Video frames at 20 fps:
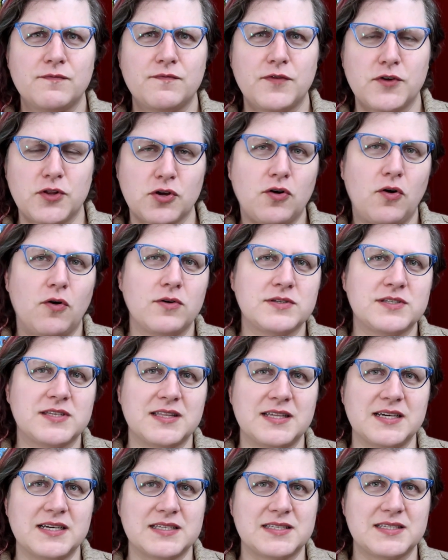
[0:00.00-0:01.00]
for the course
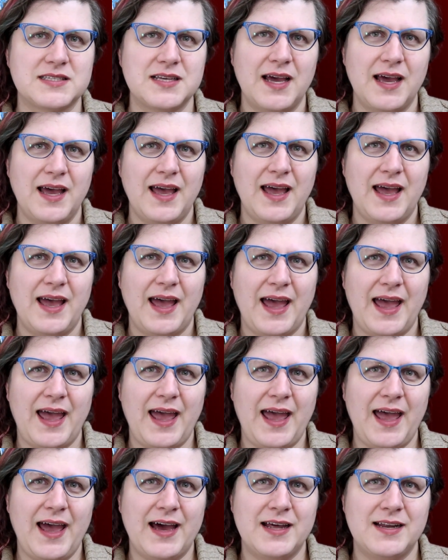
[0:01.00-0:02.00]
of this,
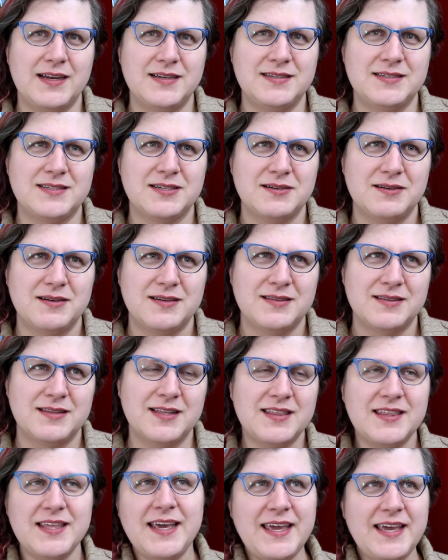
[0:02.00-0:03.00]
and
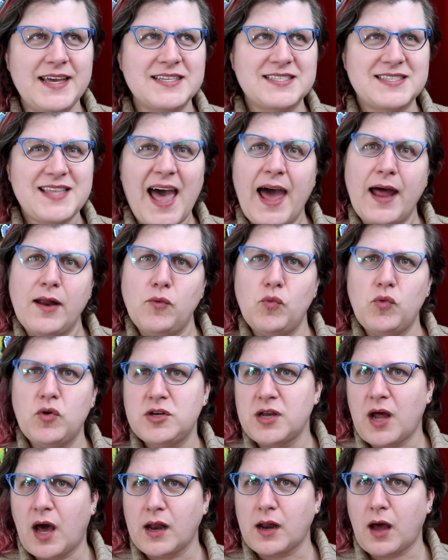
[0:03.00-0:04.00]
the thing is, that
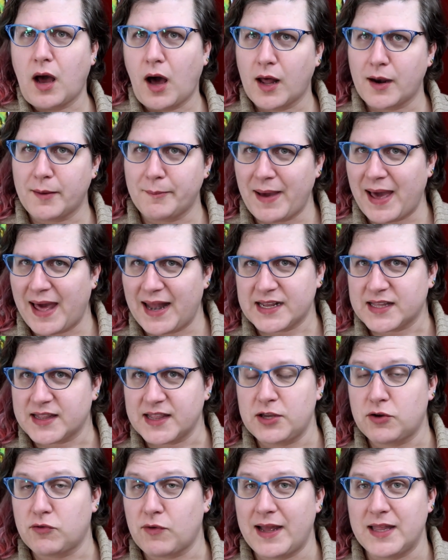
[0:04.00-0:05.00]
would not
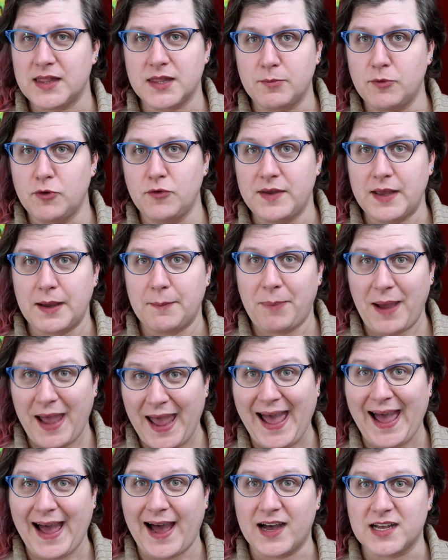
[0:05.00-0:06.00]
automatically grant the movie a
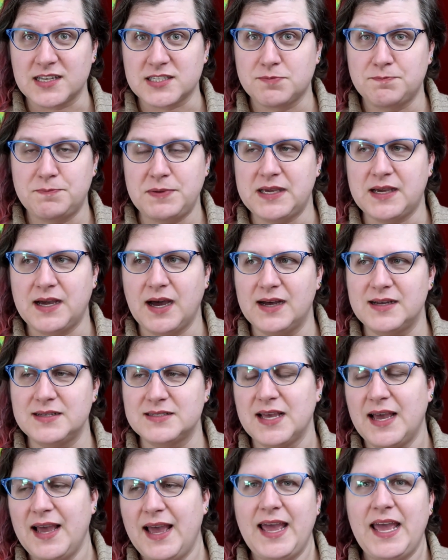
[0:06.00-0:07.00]
pass
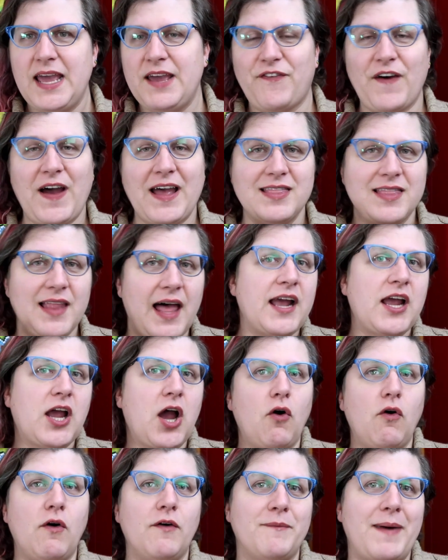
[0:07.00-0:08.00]
because if I let
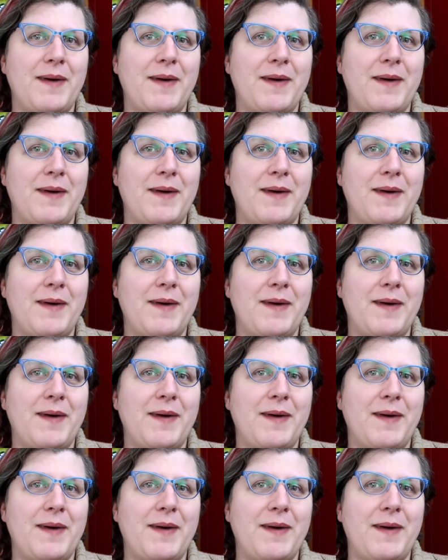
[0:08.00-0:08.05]
go of